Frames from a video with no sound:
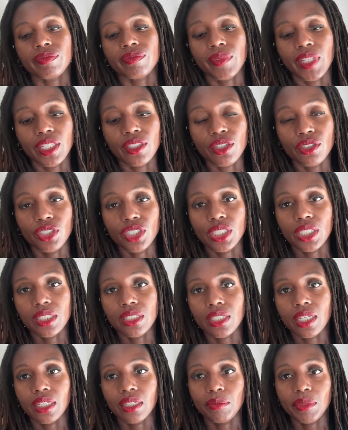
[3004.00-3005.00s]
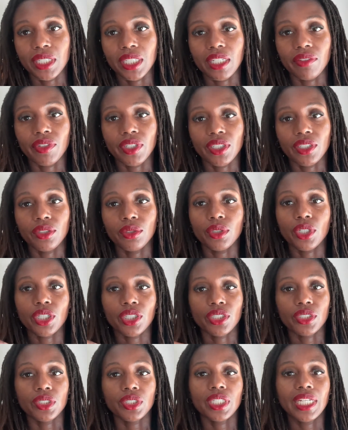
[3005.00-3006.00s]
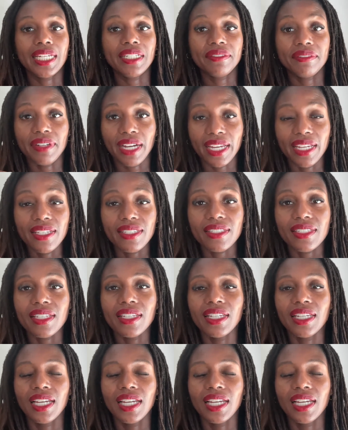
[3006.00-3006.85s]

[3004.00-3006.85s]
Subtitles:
And so she's going to be giving you her advice